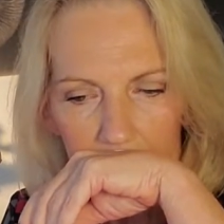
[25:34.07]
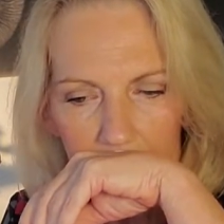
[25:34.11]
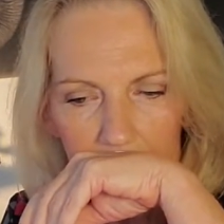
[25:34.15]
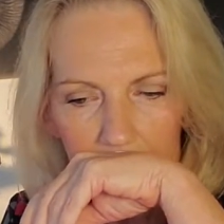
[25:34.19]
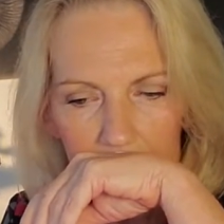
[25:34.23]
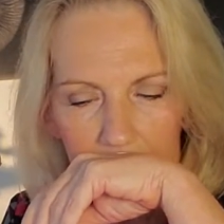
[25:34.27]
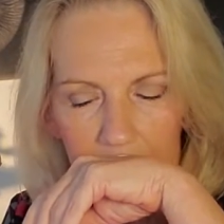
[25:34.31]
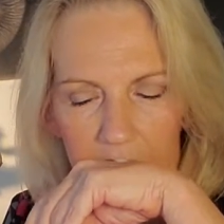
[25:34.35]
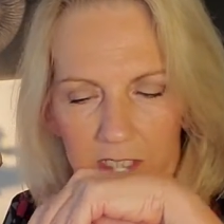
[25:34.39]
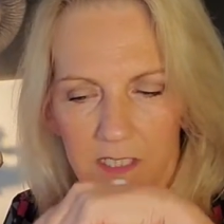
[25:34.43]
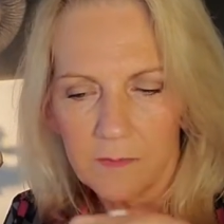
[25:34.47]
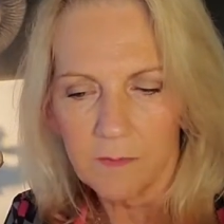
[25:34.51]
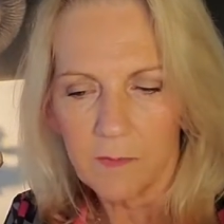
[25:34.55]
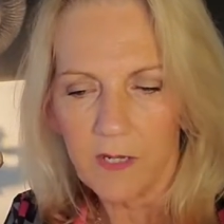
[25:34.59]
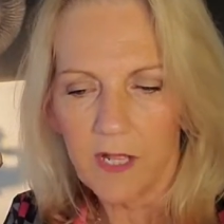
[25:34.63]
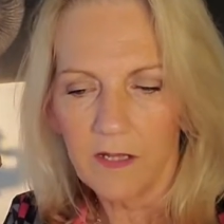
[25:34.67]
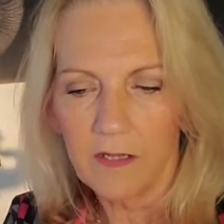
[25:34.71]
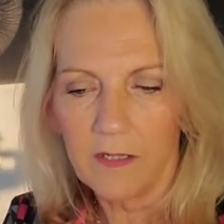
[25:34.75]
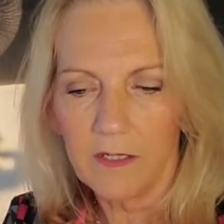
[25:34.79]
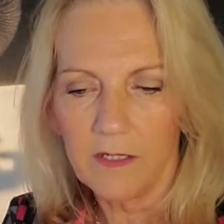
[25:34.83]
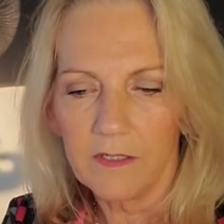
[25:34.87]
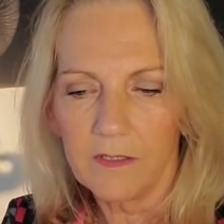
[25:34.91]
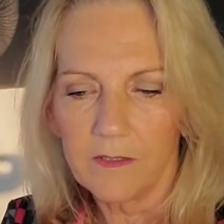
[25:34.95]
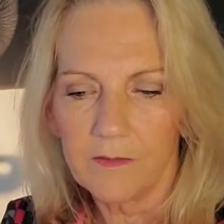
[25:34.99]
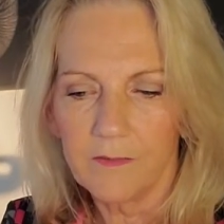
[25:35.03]
Smell
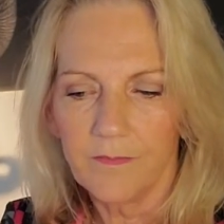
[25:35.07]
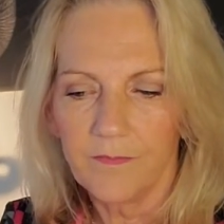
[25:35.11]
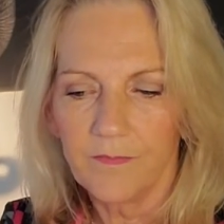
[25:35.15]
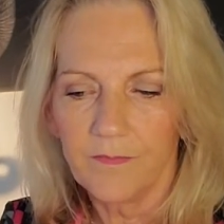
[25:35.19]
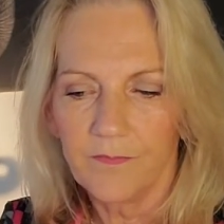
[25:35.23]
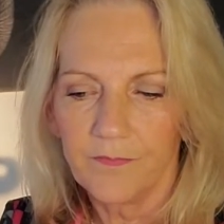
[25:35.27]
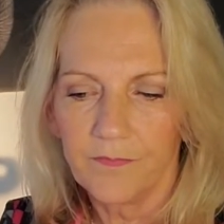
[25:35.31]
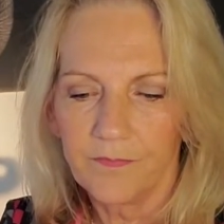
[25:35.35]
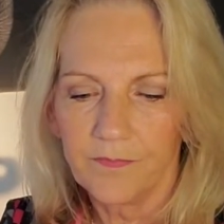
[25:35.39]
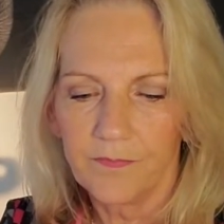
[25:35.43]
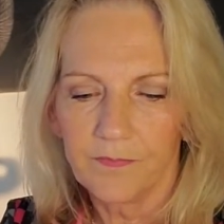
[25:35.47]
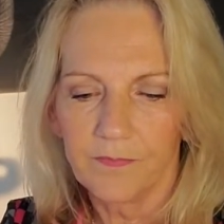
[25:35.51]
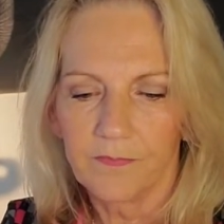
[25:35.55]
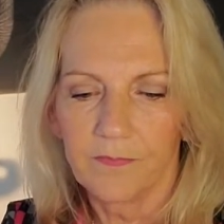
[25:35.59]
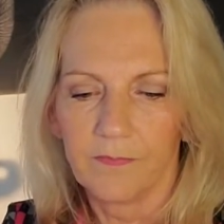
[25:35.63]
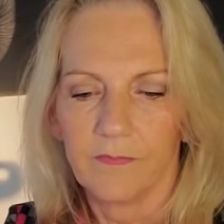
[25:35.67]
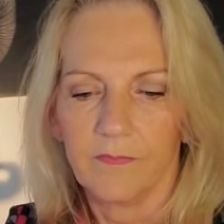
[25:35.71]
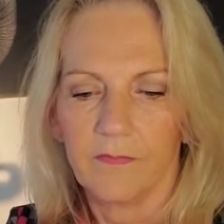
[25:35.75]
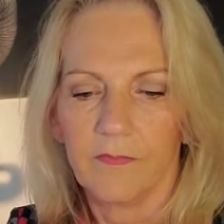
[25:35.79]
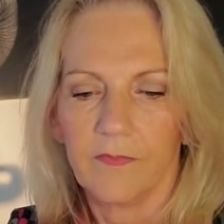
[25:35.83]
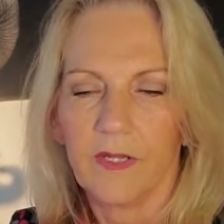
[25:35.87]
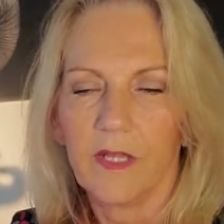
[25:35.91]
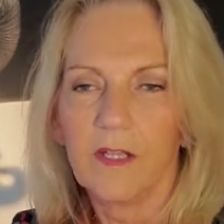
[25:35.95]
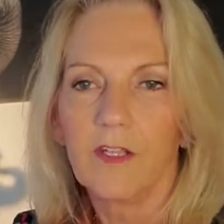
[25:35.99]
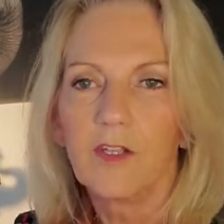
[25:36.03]
it.
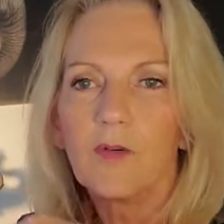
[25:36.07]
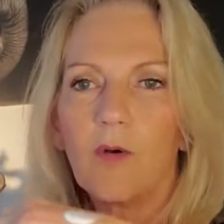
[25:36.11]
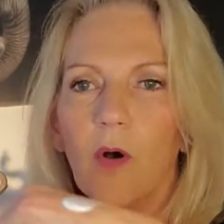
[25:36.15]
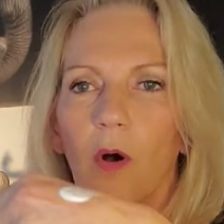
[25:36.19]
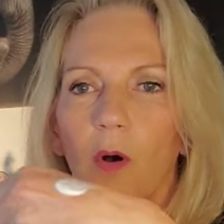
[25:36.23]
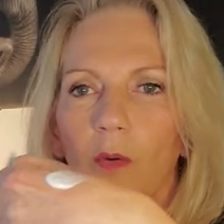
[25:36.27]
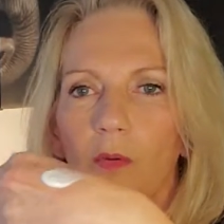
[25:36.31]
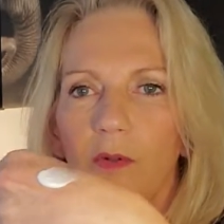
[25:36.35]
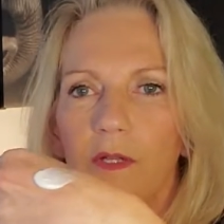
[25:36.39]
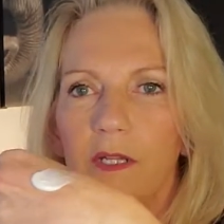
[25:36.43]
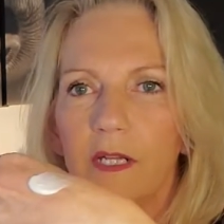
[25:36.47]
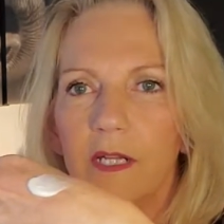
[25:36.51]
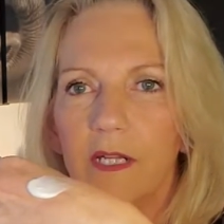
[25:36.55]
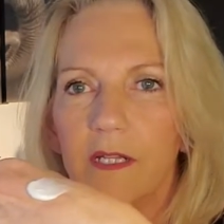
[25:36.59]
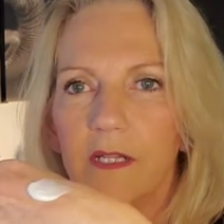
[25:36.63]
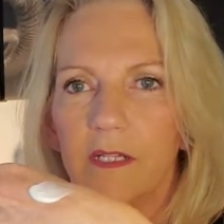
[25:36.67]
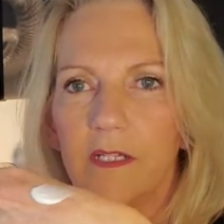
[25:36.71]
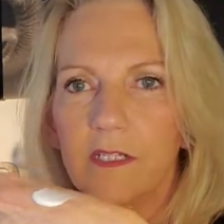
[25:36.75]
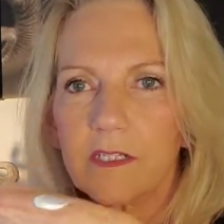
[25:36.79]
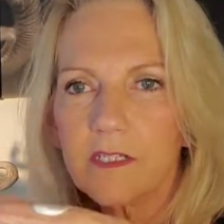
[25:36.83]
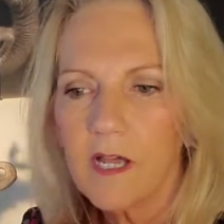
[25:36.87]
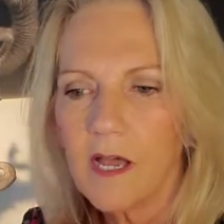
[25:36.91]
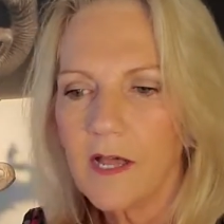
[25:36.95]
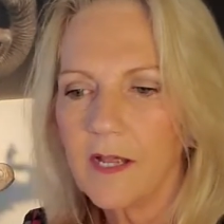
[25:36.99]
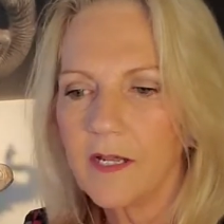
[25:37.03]
You only need a
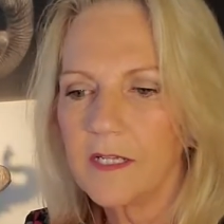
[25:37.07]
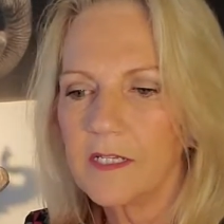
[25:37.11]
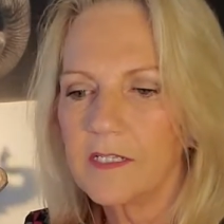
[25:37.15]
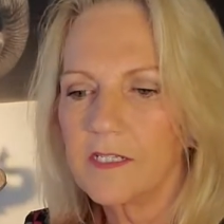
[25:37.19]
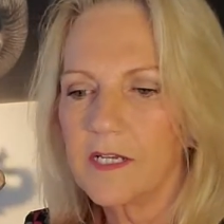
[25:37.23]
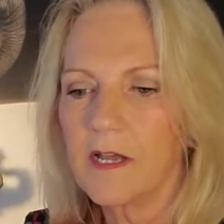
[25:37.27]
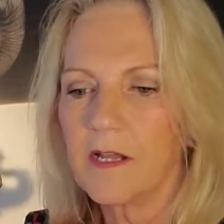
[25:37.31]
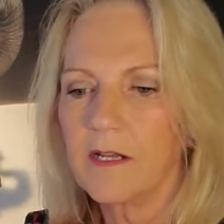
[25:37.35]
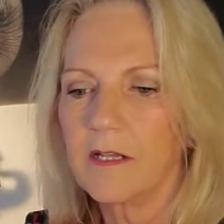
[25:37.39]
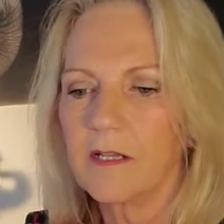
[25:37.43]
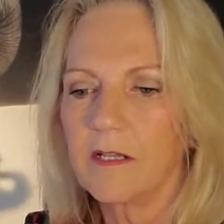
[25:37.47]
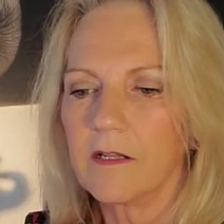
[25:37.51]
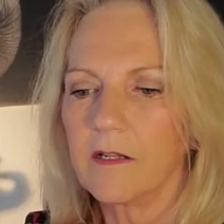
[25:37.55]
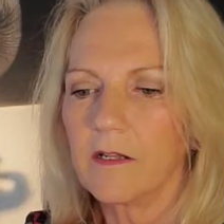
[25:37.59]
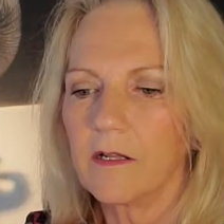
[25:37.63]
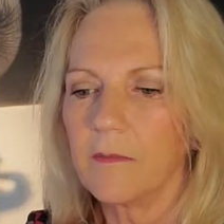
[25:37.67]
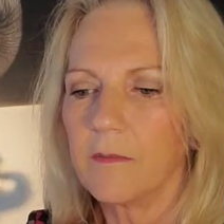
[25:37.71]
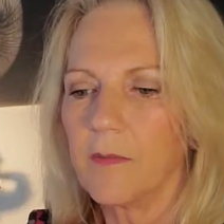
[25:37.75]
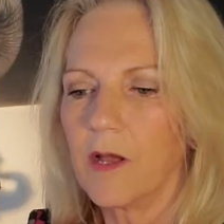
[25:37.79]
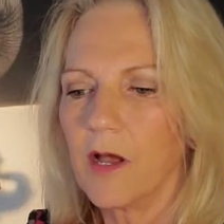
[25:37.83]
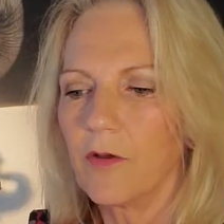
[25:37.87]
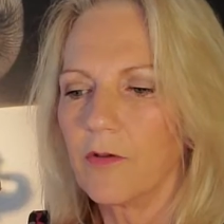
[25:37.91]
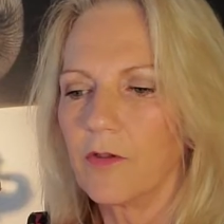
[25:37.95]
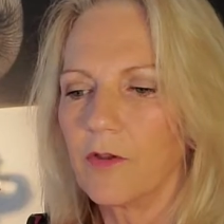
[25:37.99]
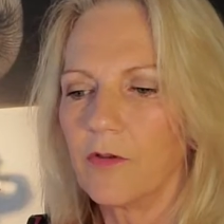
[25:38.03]
tiny, tiny little
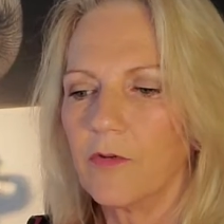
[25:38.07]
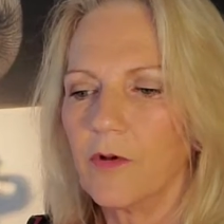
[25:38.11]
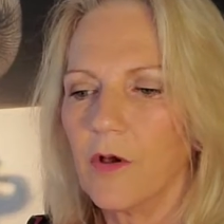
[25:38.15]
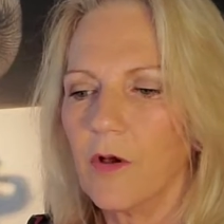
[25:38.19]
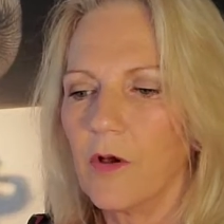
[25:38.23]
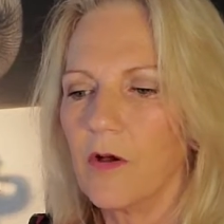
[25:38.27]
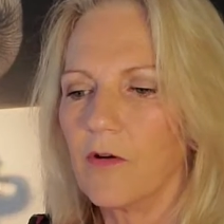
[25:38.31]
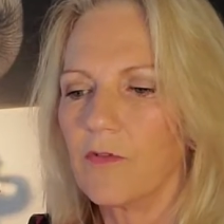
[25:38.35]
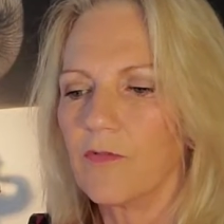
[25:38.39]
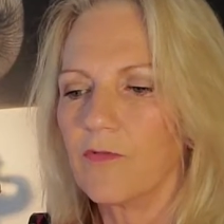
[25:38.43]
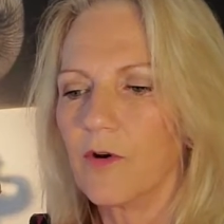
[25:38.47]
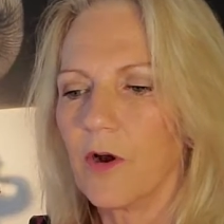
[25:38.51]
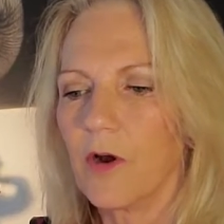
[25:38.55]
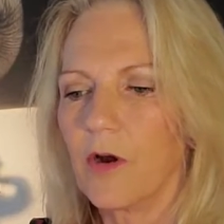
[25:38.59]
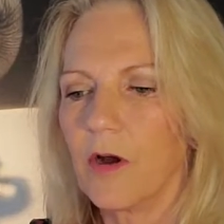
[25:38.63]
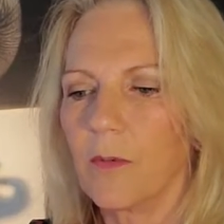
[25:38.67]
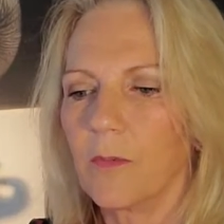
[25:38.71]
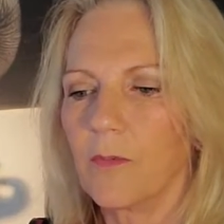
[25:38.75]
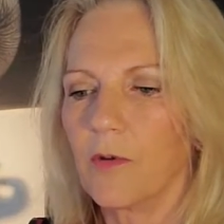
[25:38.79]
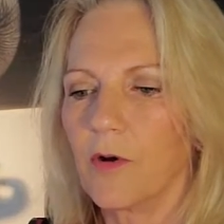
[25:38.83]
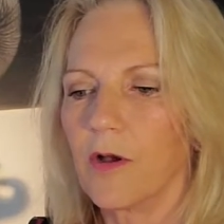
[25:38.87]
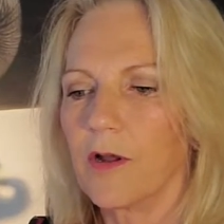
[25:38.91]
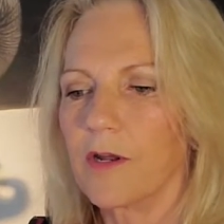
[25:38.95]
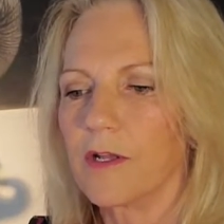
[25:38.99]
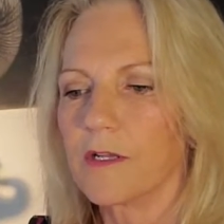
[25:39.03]
amount. You know how far our
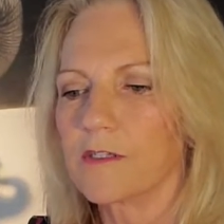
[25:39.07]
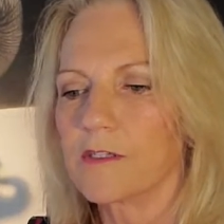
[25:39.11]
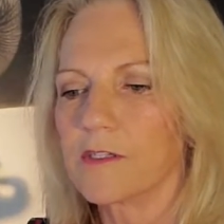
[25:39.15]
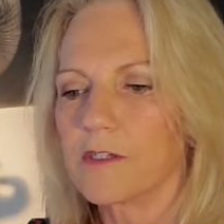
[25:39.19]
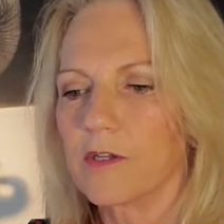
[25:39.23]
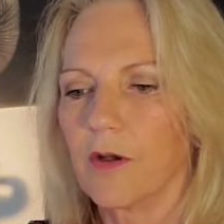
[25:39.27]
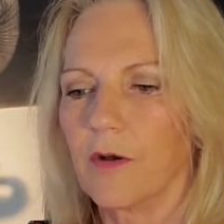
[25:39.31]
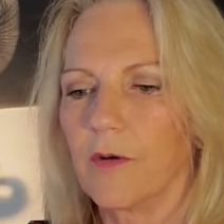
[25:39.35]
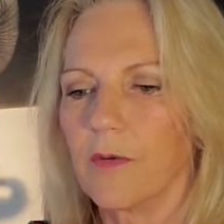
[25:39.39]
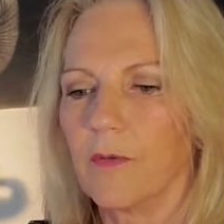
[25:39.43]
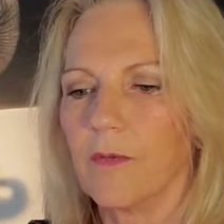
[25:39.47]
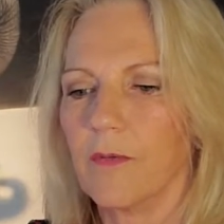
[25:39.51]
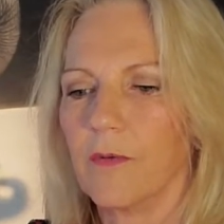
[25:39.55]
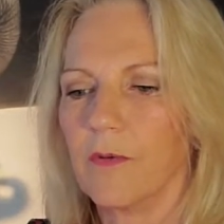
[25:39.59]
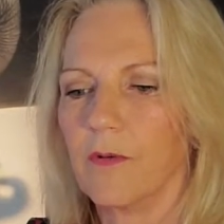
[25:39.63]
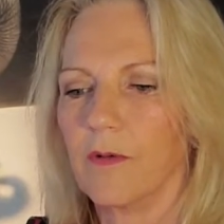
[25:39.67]
products go.